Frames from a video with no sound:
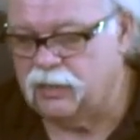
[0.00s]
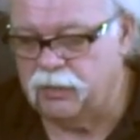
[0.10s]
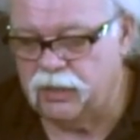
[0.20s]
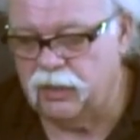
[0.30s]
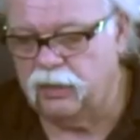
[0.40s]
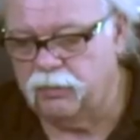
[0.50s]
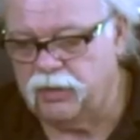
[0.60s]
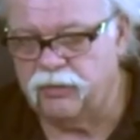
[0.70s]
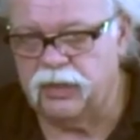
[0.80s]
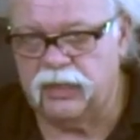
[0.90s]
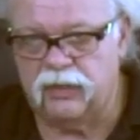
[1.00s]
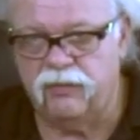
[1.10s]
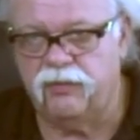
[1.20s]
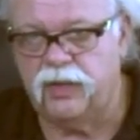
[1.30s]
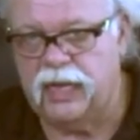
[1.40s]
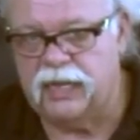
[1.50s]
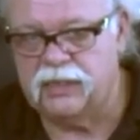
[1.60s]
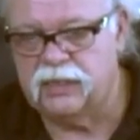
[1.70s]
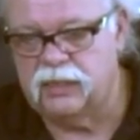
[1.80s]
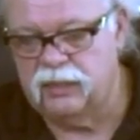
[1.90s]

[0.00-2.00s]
to be a little bit of relief as